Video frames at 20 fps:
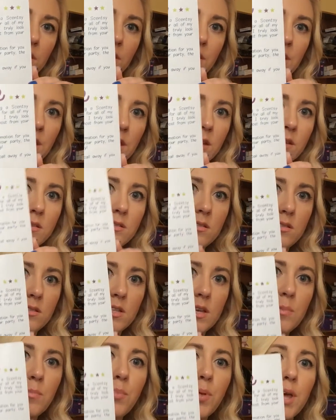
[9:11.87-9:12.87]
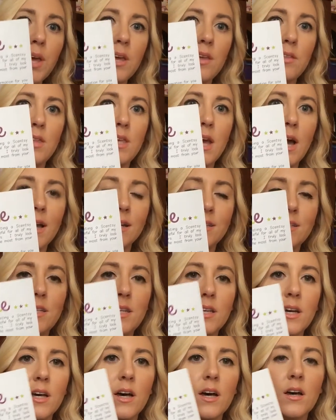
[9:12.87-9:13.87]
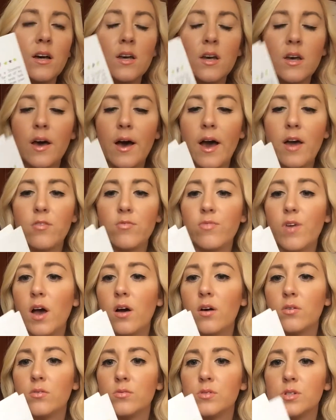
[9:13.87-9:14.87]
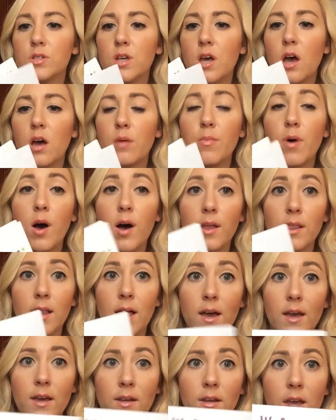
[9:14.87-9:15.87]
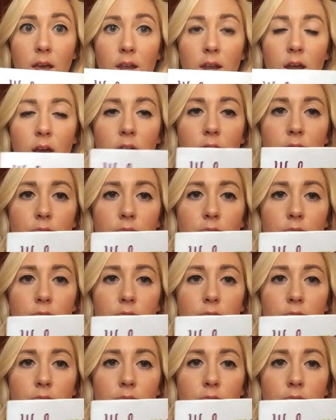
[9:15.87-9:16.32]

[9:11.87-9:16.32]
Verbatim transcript: the template and the idea I found um, online and I